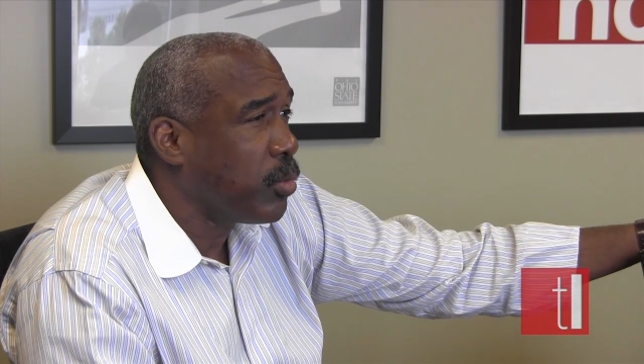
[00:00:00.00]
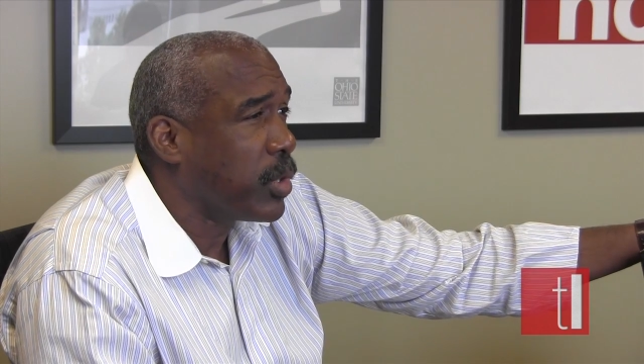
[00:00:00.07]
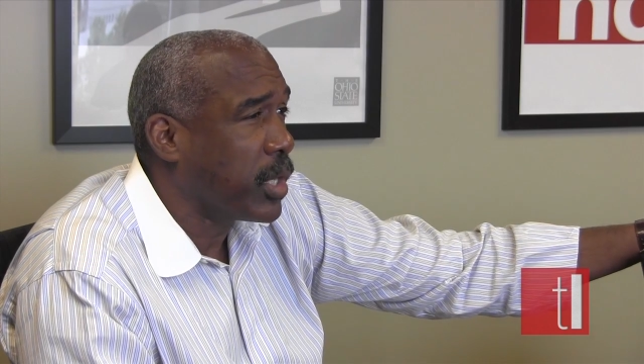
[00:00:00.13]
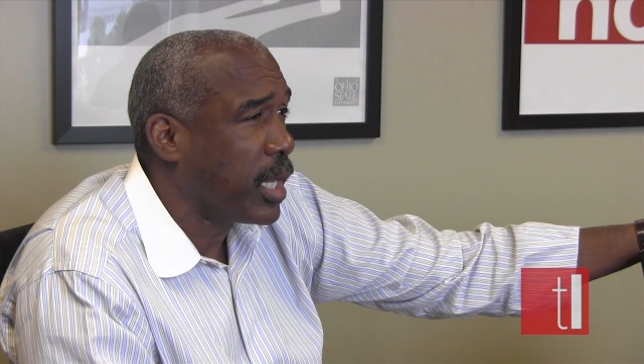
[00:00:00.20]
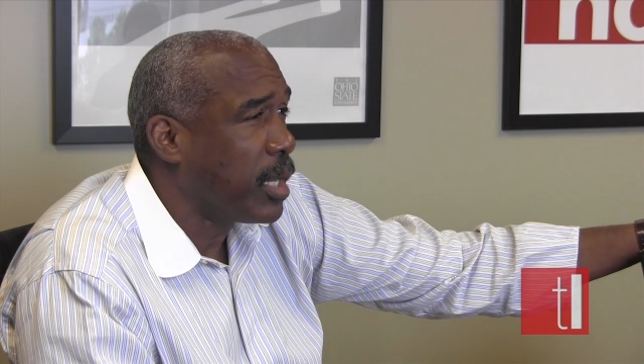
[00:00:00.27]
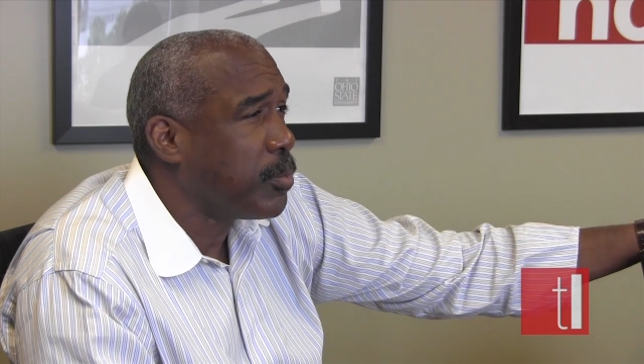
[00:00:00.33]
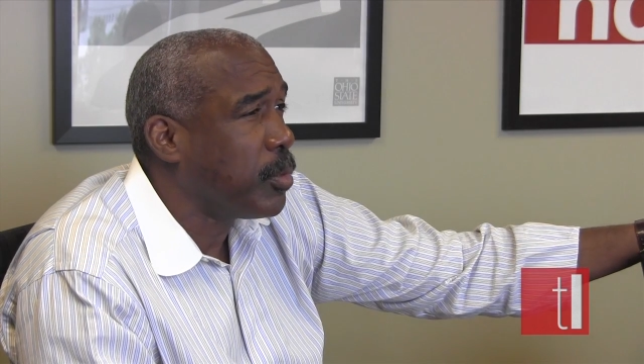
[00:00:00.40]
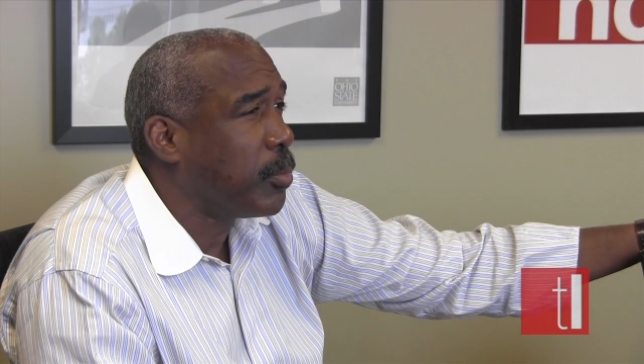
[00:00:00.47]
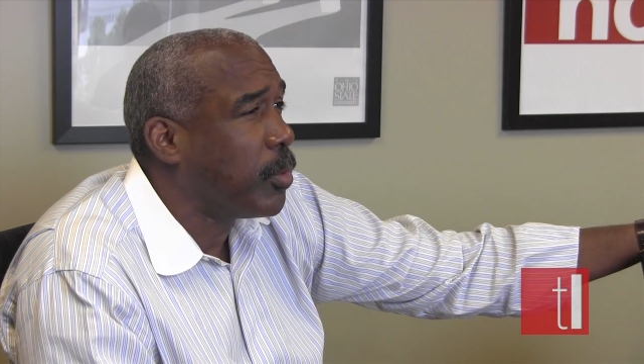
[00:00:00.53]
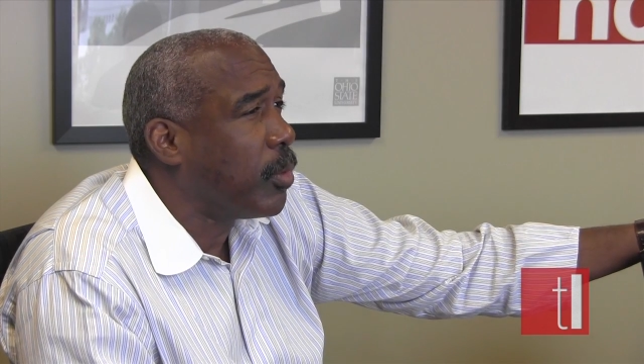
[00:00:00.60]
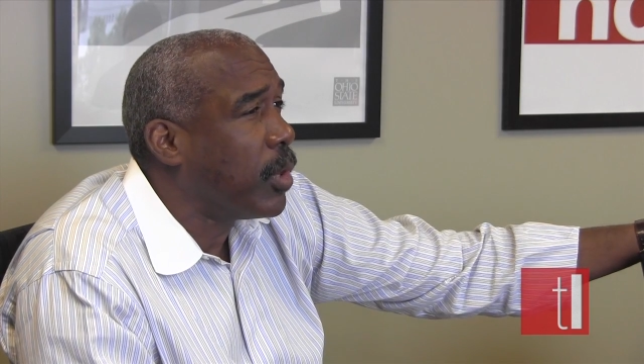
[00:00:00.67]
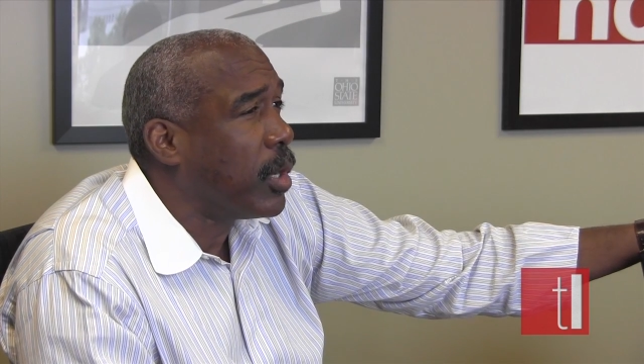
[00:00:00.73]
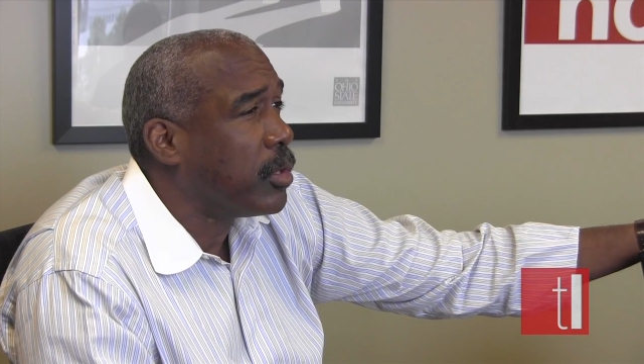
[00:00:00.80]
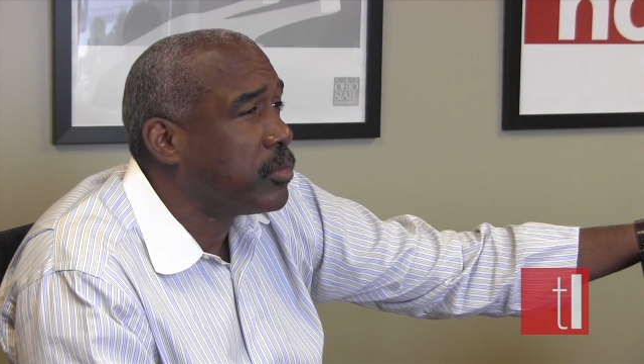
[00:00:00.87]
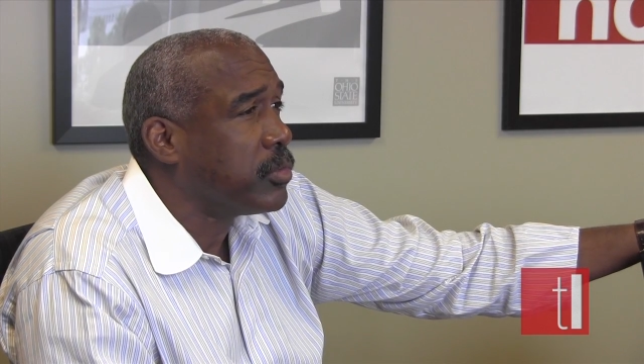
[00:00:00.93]
we're
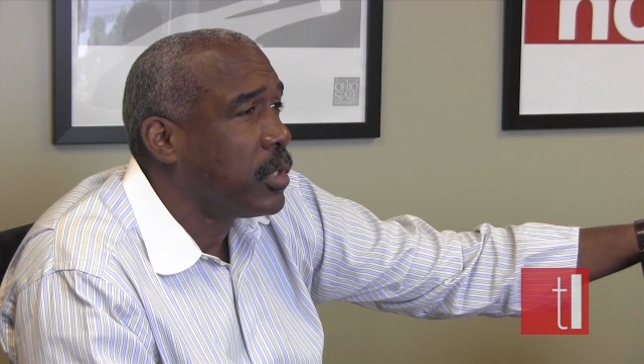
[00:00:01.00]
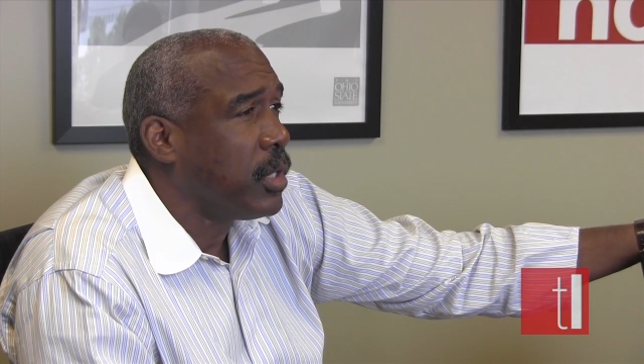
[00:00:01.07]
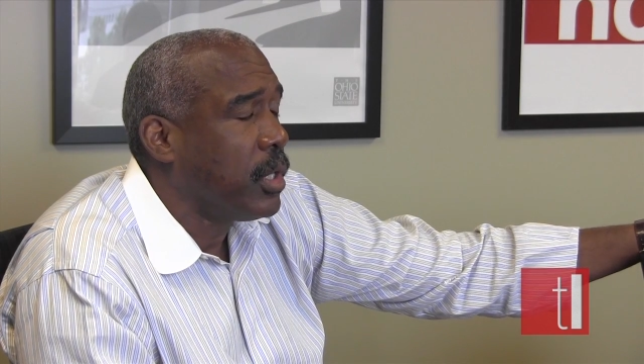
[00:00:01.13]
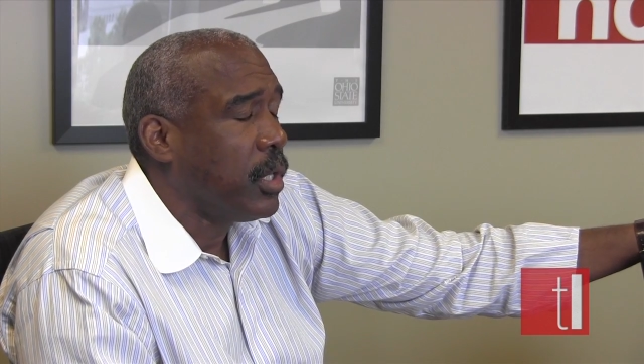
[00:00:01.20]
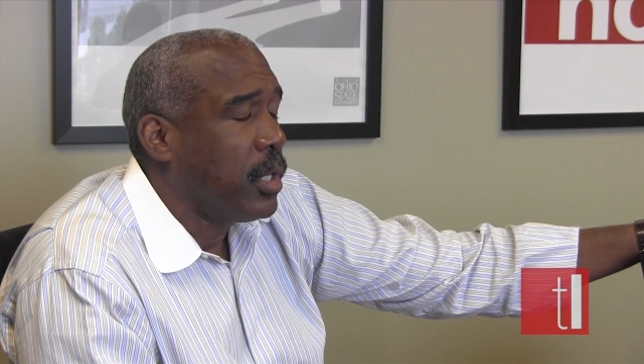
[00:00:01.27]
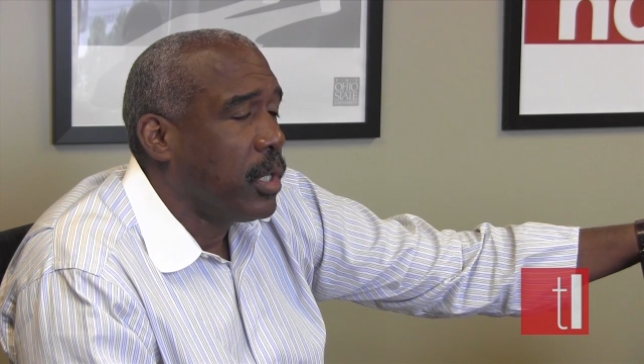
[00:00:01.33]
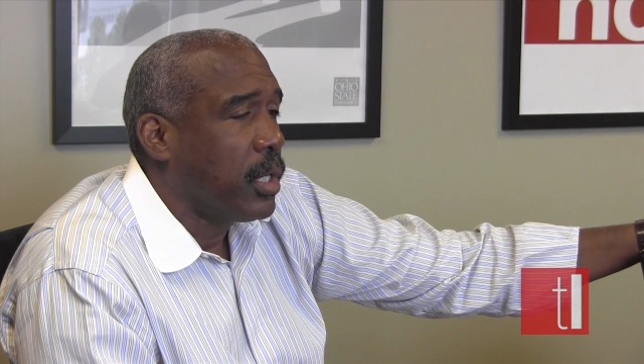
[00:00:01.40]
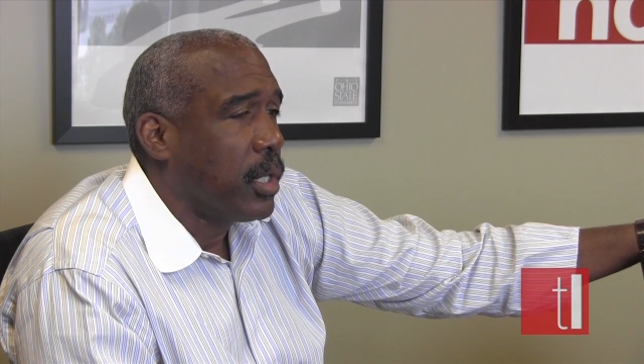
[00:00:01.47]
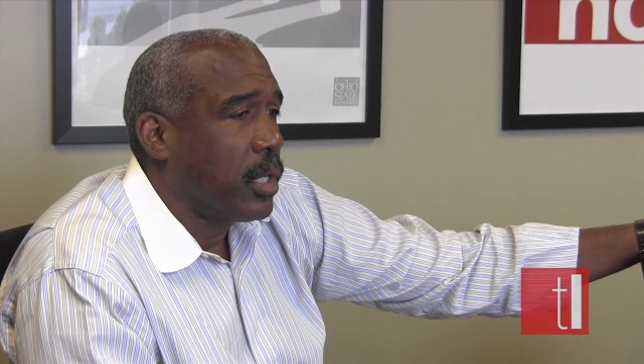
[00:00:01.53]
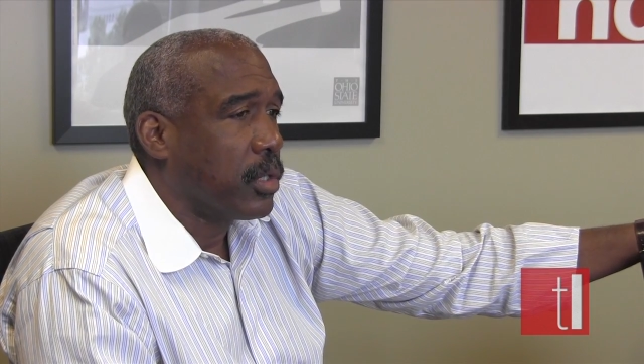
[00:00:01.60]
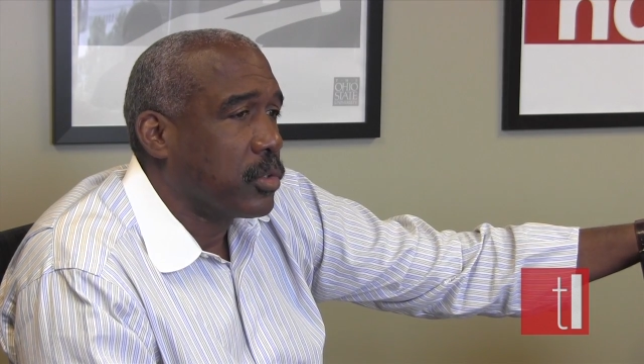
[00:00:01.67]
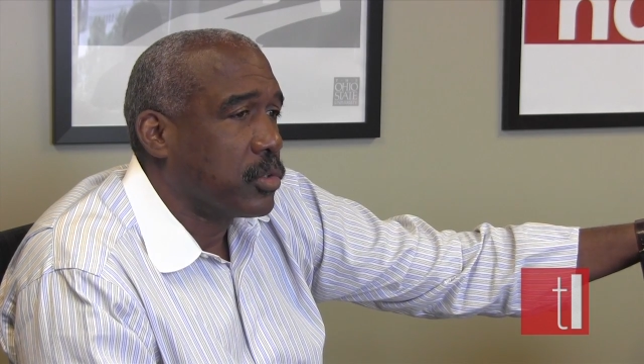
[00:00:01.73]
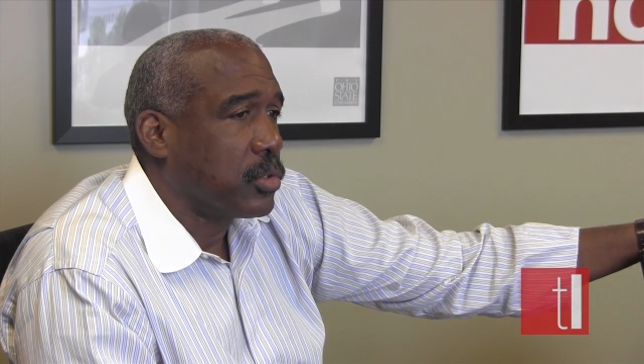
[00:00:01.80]
capable of.